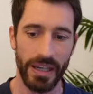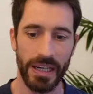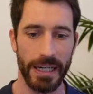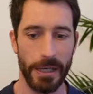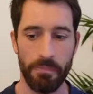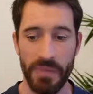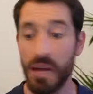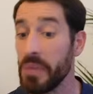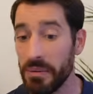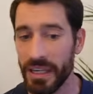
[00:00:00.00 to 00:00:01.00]

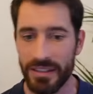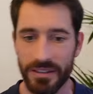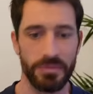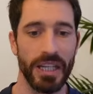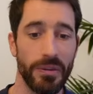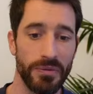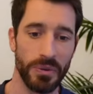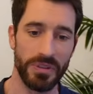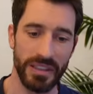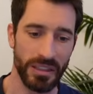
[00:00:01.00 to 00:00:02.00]
and maybe get some
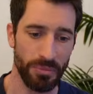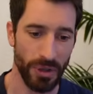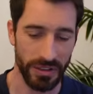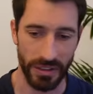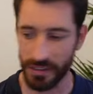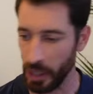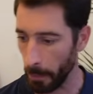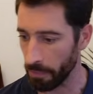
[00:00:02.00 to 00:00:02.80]
downforce in the process.